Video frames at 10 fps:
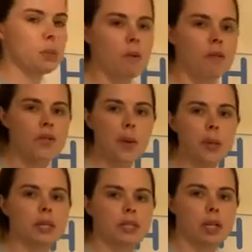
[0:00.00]
we were
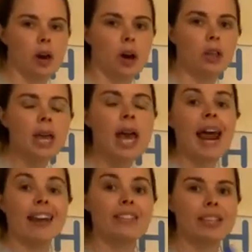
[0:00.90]
focusing on,
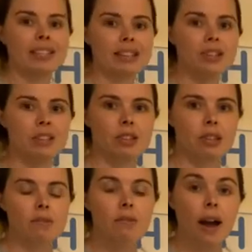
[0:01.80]
and the digit to
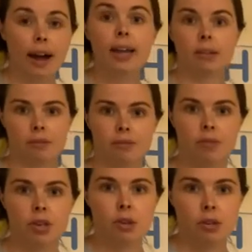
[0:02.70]
the right,
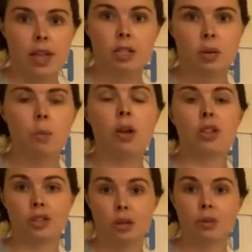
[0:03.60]
the units, the
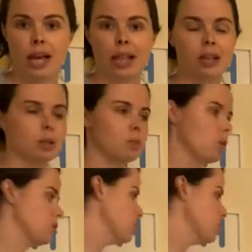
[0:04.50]
ones that was telling us what to